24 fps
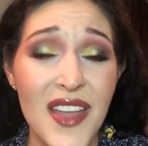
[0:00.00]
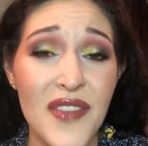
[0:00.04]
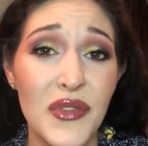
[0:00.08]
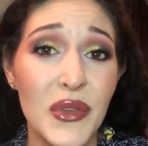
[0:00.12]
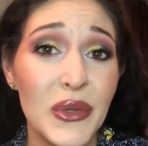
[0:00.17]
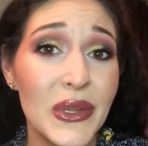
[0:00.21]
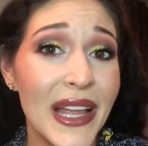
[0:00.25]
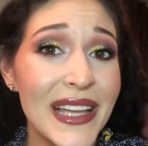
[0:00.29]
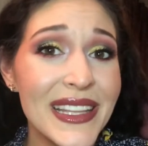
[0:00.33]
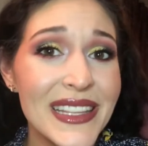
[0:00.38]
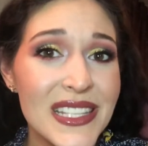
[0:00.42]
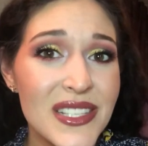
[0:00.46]
If you
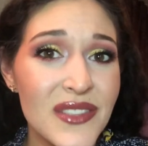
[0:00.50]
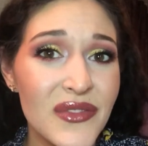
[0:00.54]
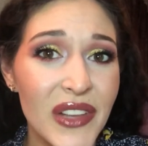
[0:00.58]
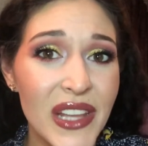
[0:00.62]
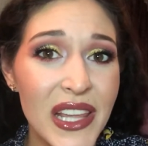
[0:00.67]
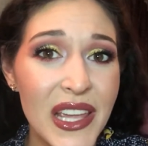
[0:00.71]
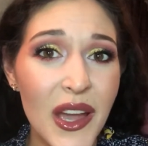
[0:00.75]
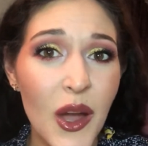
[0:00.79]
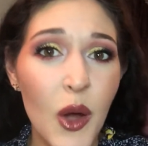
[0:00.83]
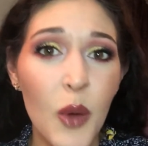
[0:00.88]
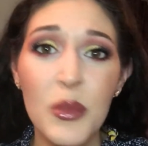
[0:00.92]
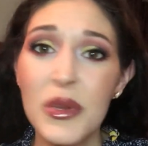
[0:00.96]
like this
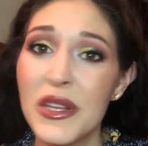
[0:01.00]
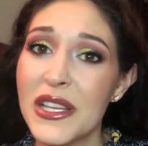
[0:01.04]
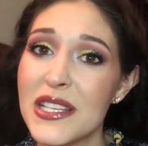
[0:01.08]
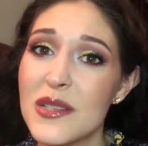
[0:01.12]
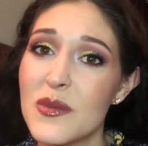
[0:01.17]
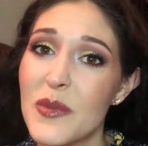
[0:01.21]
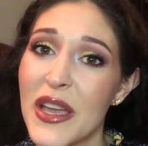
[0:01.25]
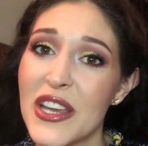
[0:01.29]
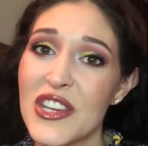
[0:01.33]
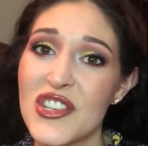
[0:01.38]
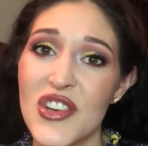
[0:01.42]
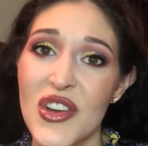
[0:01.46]
video,
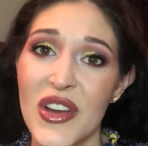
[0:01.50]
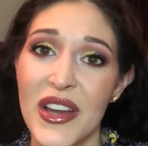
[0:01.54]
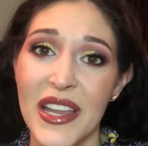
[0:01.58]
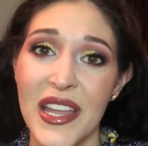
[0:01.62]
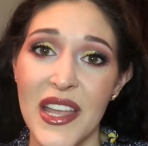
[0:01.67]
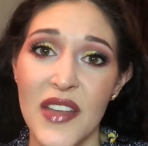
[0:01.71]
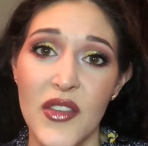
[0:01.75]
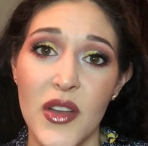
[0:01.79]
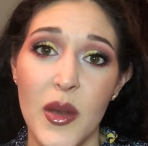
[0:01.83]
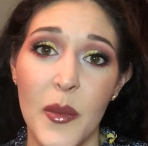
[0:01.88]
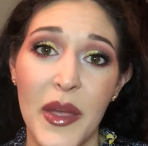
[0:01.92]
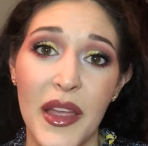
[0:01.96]
please make sure and
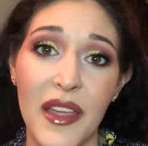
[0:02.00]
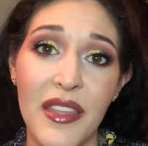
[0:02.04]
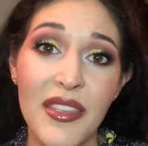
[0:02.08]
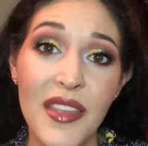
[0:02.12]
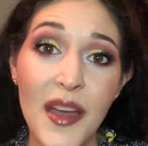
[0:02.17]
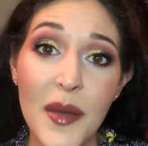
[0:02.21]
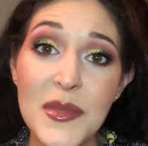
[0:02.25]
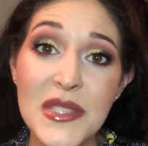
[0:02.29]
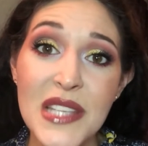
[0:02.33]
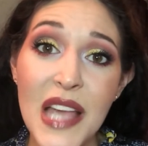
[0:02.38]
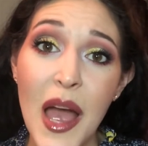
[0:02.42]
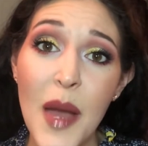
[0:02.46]
give it a big
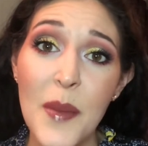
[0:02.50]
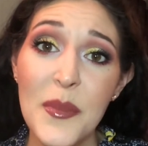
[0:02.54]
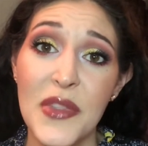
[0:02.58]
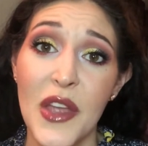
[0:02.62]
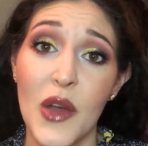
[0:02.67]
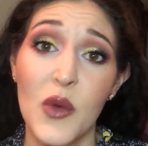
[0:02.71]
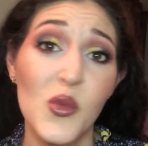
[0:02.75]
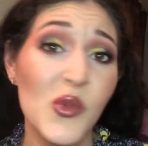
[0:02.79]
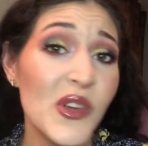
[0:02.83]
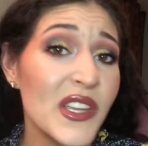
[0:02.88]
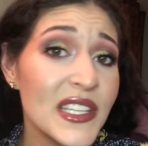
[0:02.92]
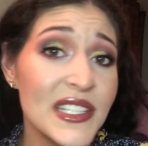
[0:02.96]
thumbs up.
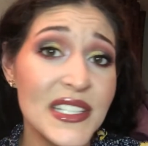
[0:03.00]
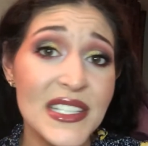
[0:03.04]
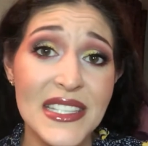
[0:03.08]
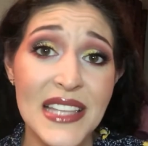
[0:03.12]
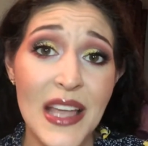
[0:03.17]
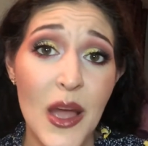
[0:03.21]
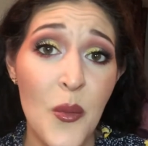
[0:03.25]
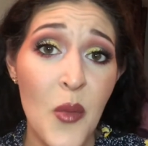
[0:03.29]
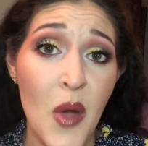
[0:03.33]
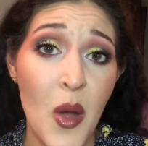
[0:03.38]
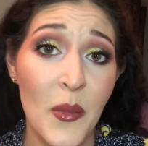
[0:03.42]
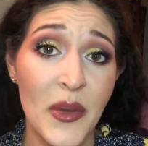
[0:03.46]
That really does
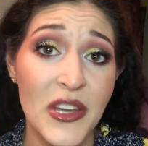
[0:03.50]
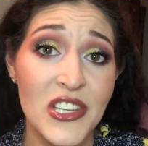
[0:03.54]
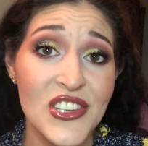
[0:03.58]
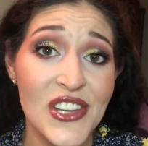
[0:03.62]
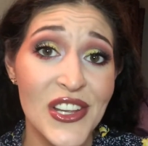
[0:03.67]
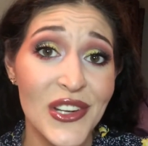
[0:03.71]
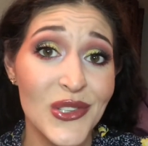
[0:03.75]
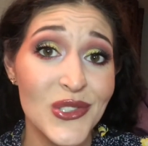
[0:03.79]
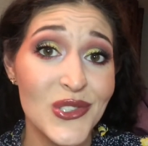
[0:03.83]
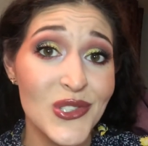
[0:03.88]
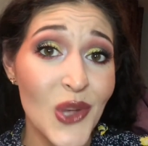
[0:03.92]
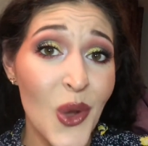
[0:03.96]
help out my
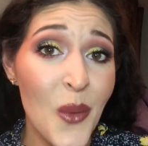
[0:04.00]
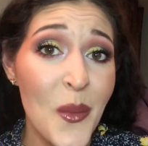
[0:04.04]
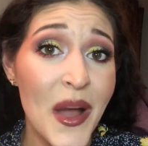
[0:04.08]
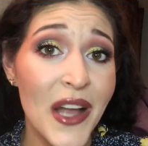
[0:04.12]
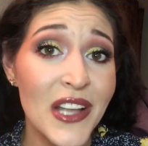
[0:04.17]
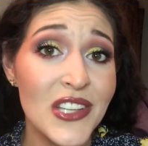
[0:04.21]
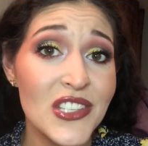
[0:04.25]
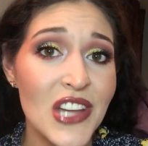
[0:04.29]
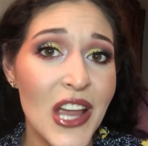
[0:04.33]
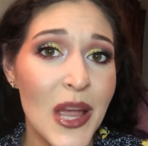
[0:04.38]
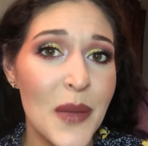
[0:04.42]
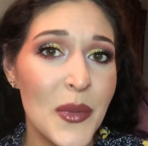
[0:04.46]
channel so
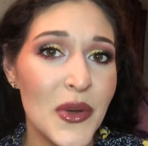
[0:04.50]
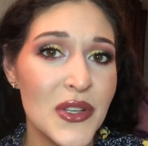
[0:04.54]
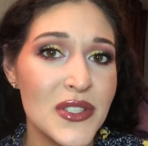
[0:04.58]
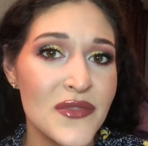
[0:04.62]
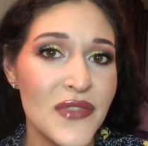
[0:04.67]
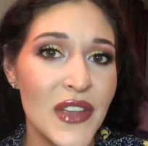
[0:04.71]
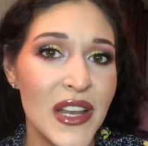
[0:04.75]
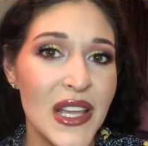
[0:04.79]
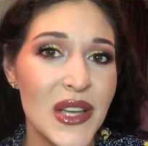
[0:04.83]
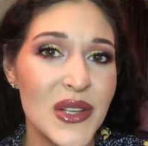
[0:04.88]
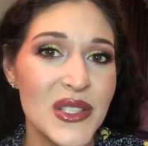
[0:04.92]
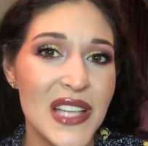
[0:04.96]
much. I post
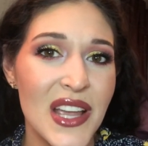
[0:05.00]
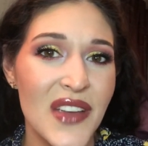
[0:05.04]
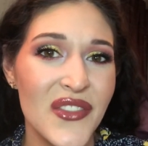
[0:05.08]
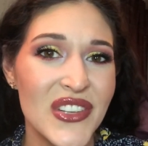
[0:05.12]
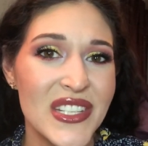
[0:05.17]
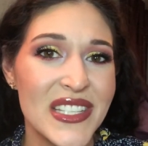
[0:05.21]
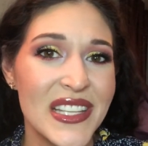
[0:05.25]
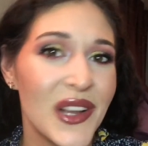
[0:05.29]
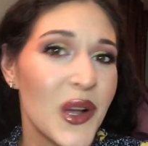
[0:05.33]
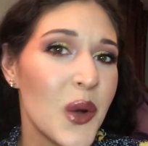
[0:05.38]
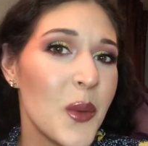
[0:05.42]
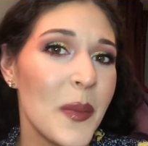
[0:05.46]
videos every
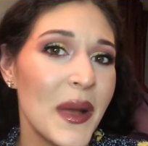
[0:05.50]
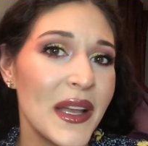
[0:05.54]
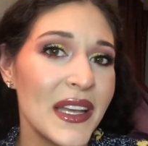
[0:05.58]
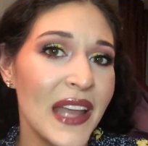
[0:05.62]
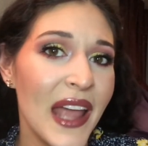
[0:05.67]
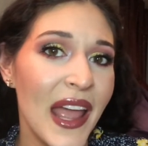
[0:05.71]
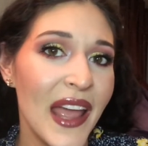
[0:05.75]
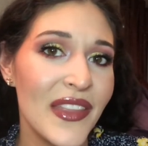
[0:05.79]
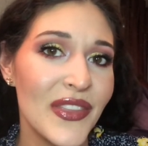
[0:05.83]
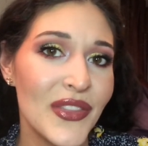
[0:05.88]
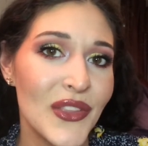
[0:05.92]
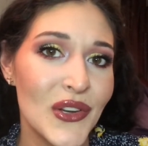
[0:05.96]
single
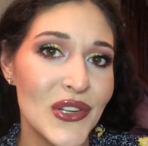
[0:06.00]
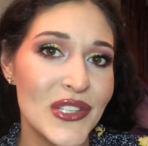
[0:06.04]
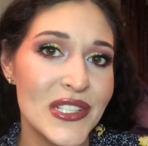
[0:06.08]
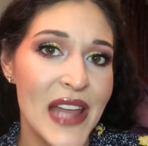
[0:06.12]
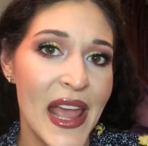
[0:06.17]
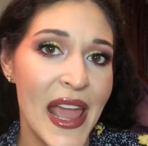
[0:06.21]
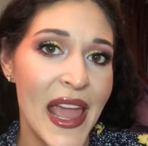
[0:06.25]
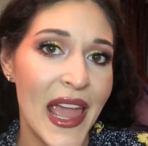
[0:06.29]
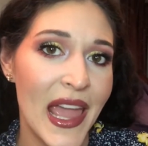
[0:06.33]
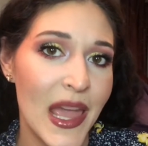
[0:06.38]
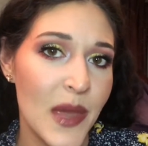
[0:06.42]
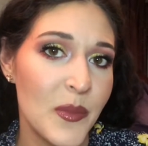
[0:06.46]
Monday and
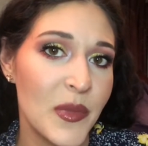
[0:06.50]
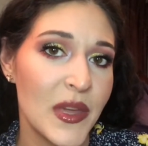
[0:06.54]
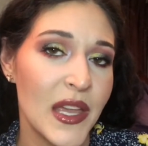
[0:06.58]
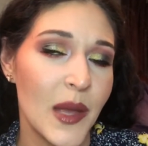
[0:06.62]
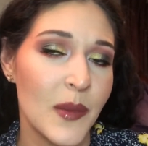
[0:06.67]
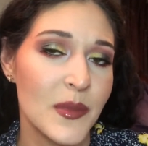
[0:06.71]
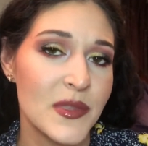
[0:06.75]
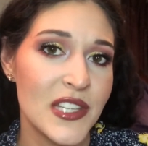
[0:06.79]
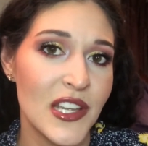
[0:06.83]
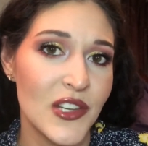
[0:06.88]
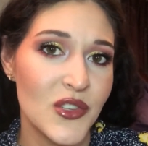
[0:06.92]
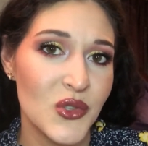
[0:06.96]
Thursday, 8
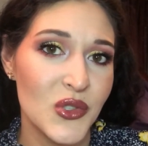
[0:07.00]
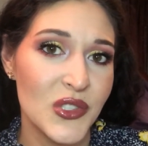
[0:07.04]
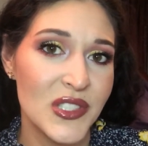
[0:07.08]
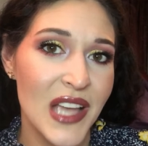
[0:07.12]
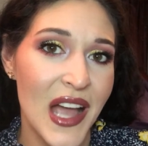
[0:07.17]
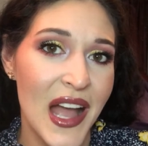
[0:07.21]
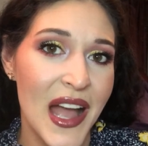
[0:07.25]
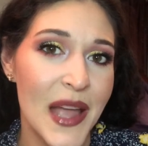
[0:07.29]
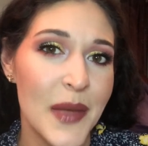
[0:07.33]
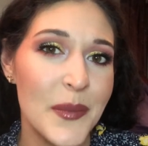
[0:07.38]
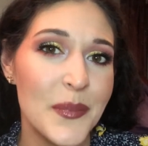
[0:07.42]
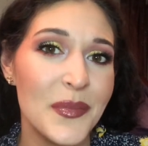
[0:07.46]
p.m. Central
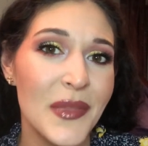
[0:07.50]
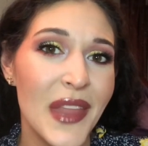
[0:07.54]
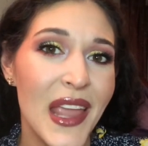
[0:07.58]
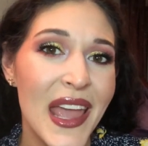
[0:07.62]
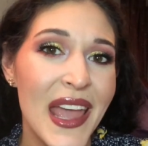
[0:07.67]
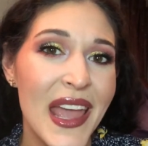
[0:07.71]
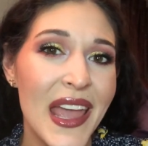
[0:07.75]
Time.